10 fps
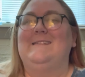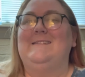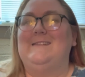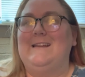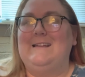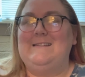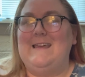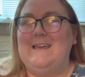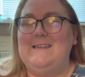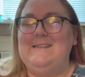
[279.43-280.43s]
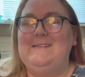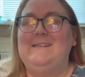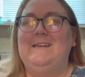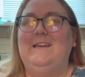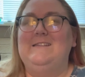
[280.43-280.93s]
the Sunny
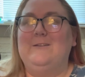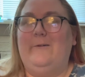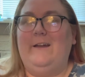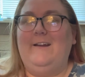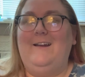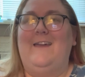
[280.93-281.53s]
Days Square,